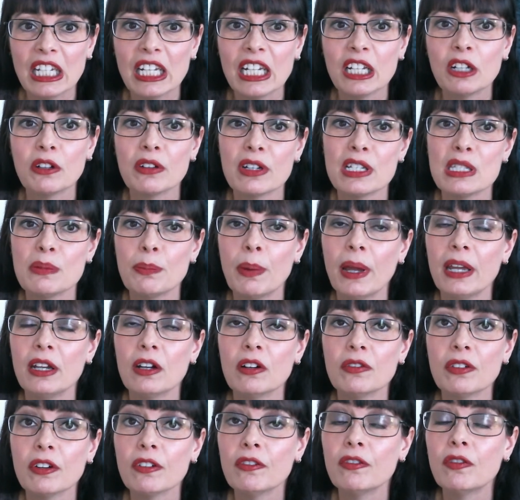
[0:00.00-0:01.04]
increased by
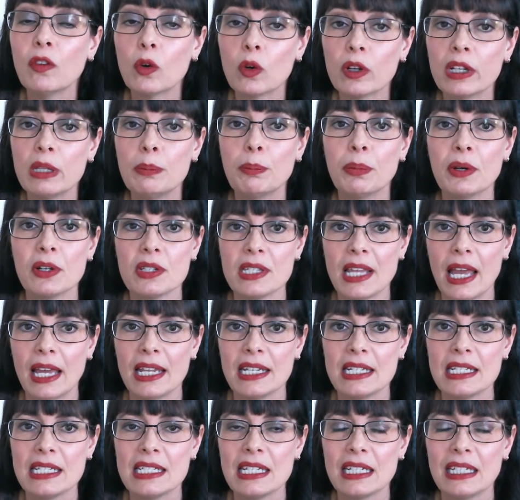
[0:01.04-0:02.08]
over 40%,
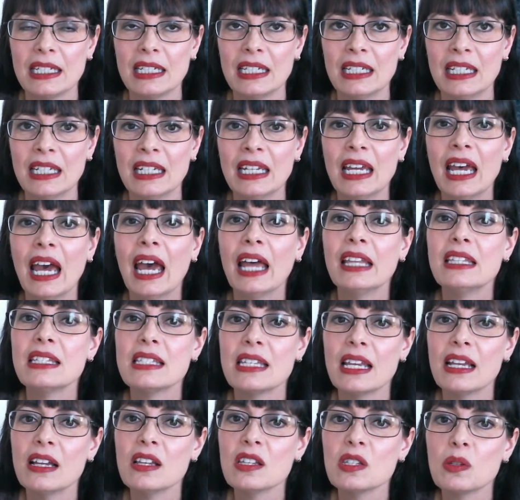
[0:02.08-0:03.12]
and
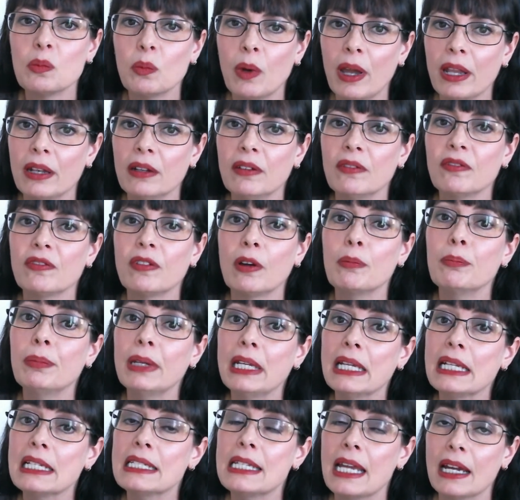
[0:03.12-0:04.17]
sales went from
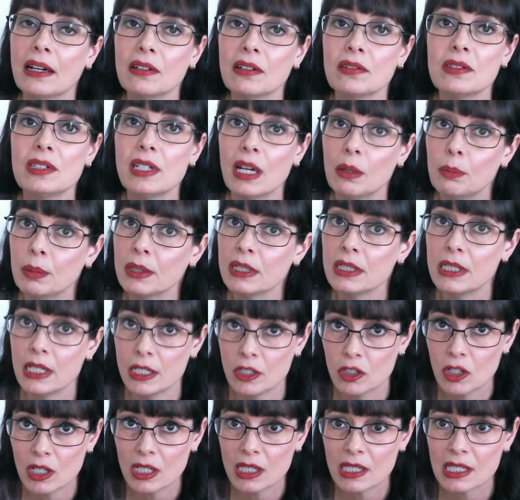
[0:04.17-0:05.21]
being down double
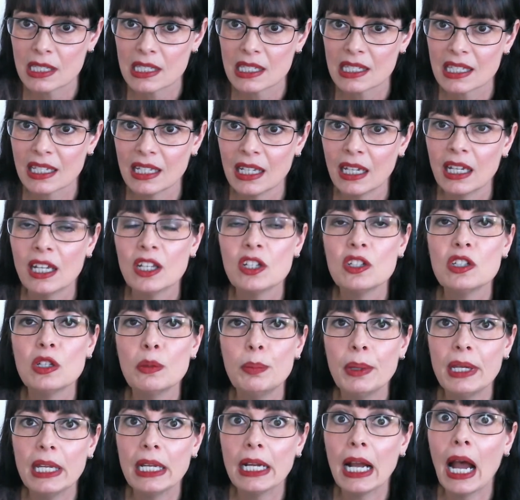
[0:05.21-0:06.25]
digits to
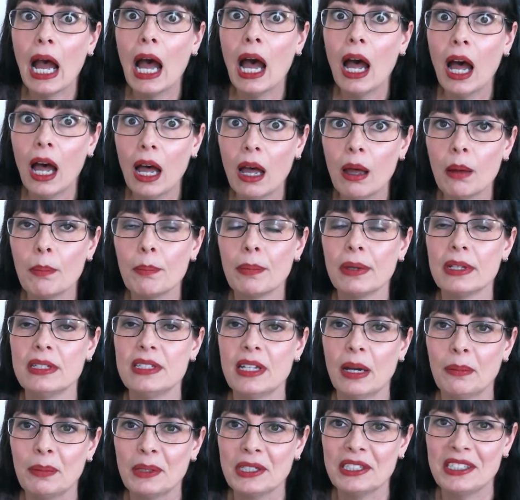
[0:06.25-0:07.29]
being up
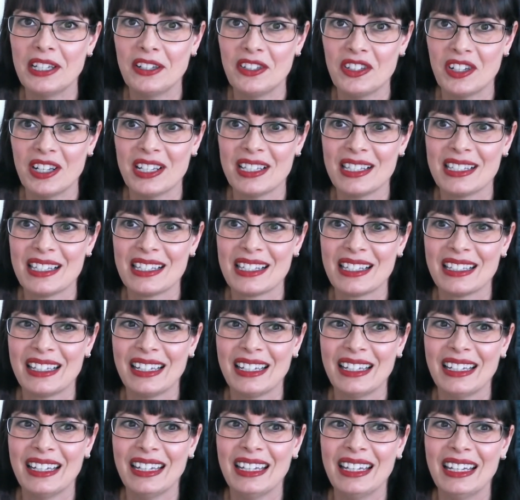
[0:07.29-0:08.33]
double digits.
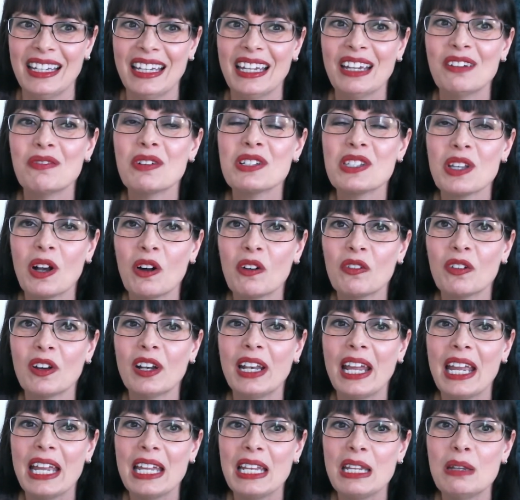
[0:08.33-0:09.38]
It was over an
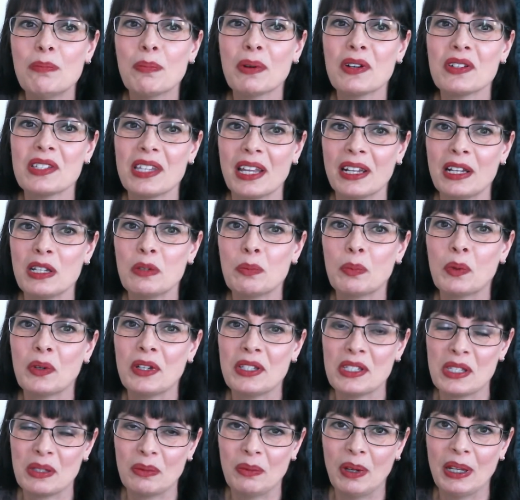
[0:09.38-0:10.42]
80 percentage point
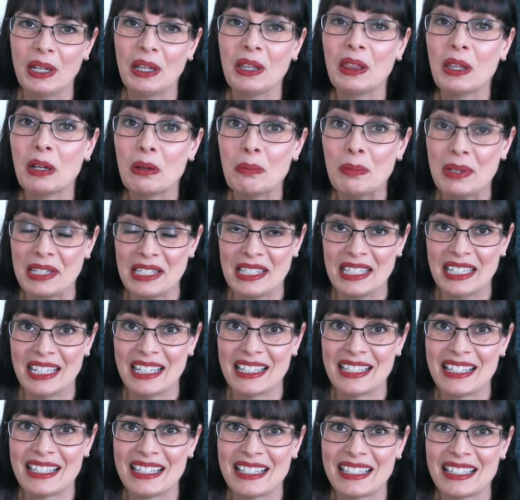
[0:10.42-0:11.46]
swing in their
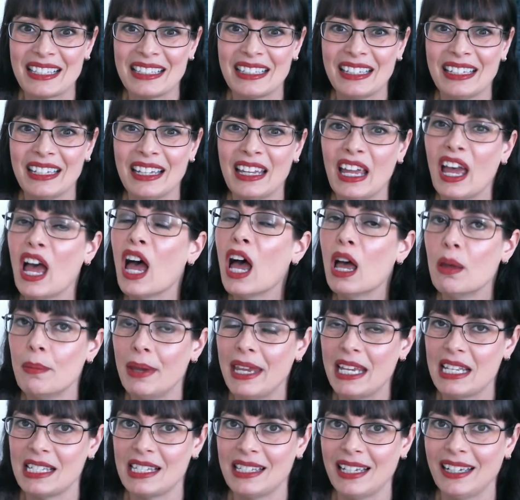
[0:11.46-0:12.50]
business.
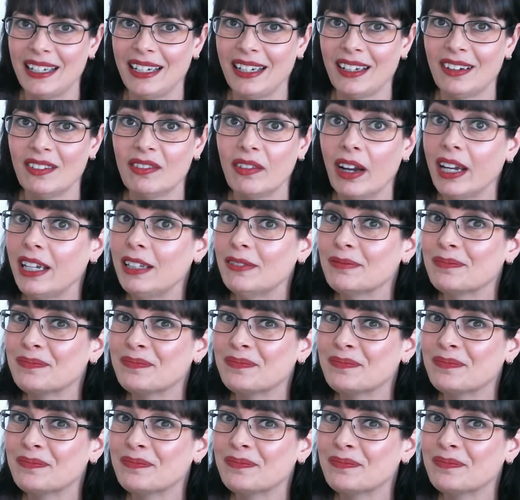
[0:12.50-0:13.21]
Amazing, right?